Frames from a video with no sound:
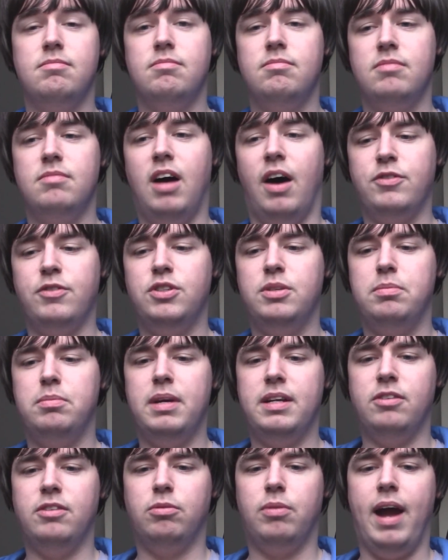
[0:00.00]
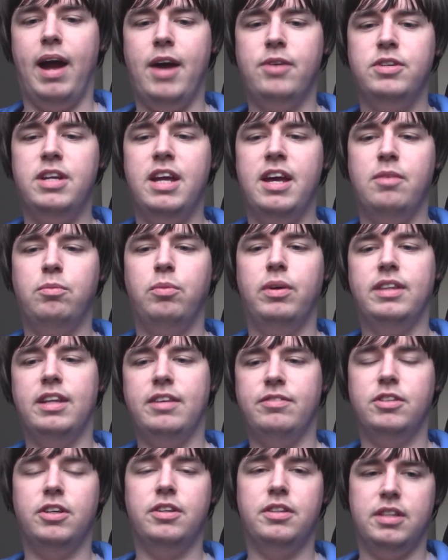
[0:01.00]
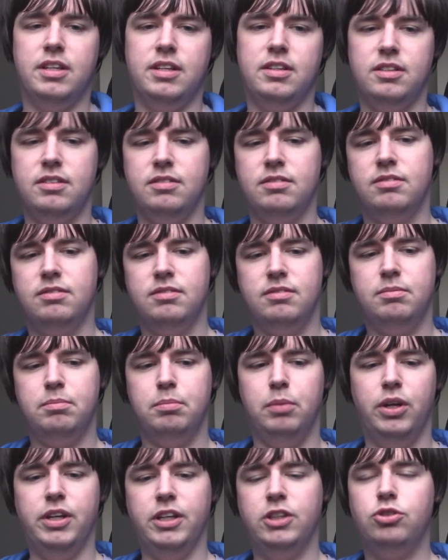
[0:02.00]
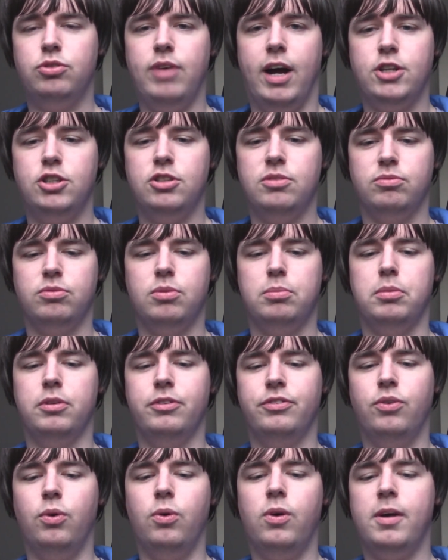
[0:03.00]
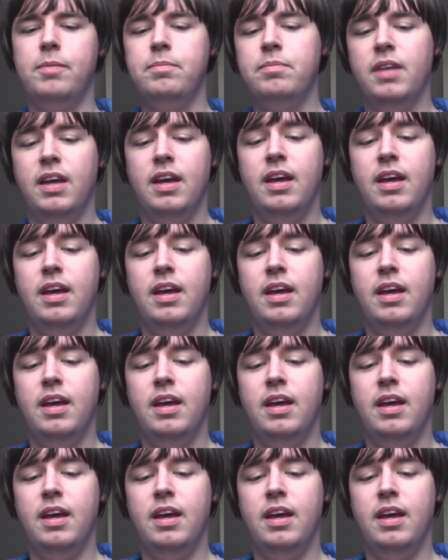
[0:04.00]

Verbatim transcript: obviously been around him when they've done the blood extraction from before,